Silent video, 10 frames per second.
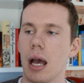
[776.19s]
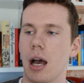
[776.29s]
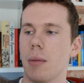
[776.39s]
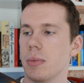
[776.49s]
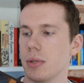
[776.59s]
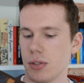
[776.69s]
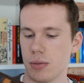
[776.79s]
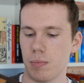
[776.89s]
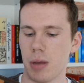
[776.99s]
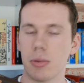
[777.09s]

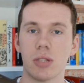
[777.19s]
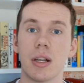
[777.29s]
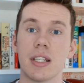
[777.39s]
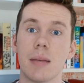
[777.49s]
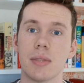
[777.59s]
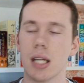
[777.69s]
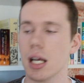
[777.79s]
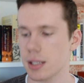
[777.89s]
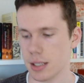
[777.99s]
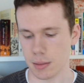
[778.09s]
It's published by Thames and
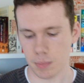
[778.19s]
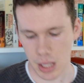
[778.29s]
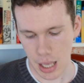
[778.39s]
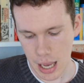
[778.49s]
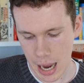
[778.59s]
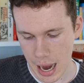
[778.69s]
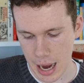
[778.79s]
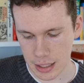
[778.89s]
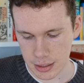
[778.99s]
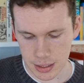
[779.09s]
Hudson,
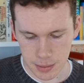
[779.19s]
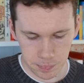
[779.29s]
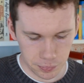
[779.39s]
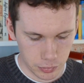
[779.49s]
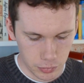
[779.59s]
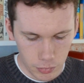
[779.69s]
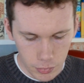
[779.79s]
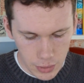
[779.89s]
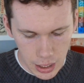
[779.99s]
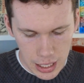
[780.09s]
and
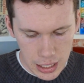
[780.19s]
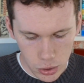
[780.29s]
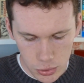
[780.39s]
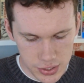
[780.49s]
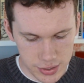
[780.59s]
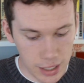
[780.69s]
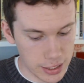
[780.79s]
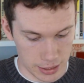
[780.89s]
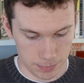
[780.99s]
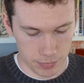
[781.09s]
it looks
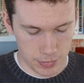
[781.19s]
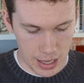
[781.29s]
stunning.